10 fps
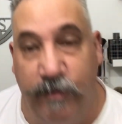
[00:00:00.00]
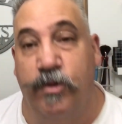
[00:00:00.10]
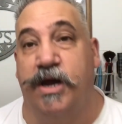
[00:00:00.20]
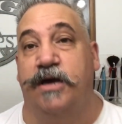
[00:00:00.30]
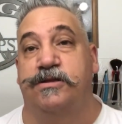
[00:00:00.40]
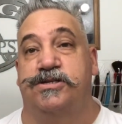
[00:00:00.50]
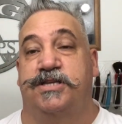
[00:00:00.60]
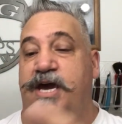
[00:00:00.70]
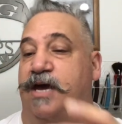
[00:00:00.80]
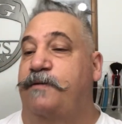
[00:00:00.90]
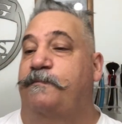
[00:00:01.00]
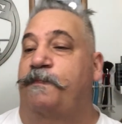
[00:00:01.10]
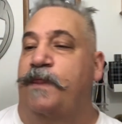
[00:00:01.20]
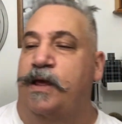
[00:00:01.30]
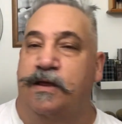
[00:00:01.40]
from what I understand,
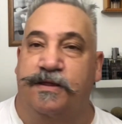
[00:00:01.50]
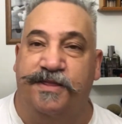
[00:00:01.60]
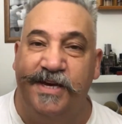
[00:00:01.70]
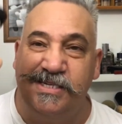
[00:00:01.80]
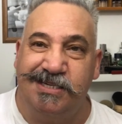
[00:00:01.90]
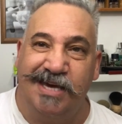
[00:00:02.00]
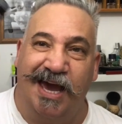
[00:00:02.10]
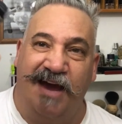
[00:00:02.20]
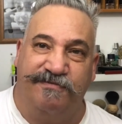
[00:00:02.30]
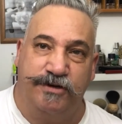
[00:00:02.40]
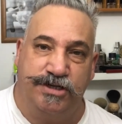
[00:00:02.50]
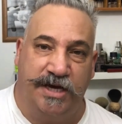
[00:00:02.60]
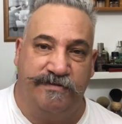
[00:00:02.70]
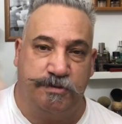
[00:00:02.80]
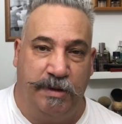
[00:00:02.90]
this
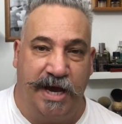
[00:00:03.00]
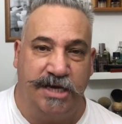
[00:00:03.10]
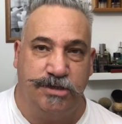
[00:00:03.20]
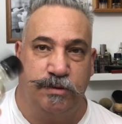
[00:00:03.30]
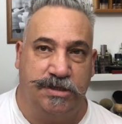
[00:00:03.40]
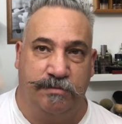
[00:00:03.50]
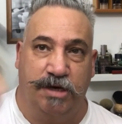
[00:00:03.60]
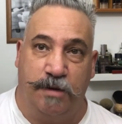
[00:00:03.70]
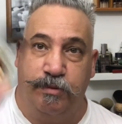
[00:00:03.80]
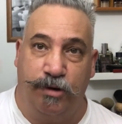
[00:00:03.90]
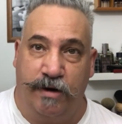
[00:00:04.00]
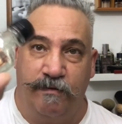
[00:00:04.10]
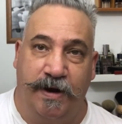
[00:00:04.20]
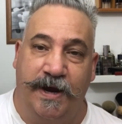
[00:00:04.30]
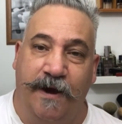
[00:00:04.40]
Aftershave Splash, which I'm going to put
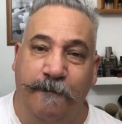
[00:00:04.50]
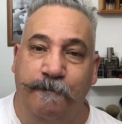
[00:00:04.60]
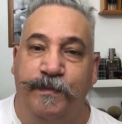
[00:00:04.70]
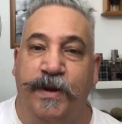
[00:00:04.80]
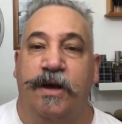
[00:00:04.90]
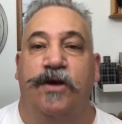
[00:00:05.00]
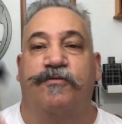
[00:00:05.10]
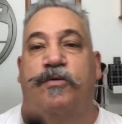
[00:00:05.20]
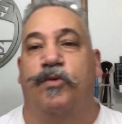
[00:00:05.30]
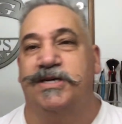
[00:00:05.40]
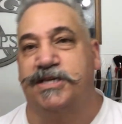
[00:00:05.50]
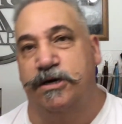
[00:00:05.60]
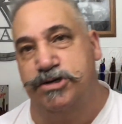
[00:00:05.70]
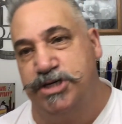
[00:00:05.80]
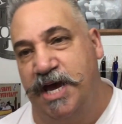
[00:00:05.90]
on right now, from West
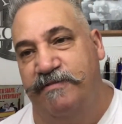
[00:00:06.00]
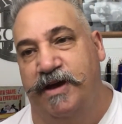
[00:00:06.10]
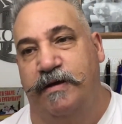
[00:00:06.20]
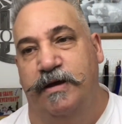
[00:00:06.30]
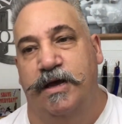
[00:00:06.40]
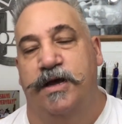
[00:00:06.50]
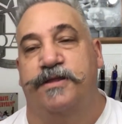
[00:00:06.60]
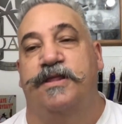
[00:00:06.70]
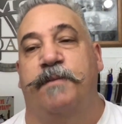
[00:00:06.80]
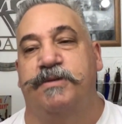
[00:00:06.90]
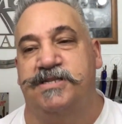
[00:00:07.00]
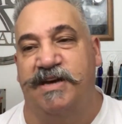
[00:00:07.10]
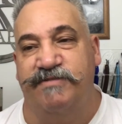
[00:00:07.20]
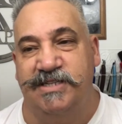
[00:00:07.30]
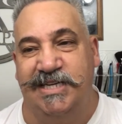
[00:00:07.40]
Coast Shaving, number
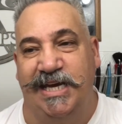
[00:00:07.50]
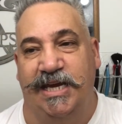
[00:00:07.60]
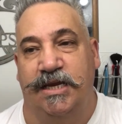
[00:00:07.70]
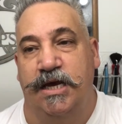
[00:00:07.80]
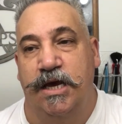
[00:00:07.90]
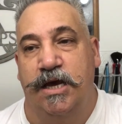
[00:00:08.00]
17.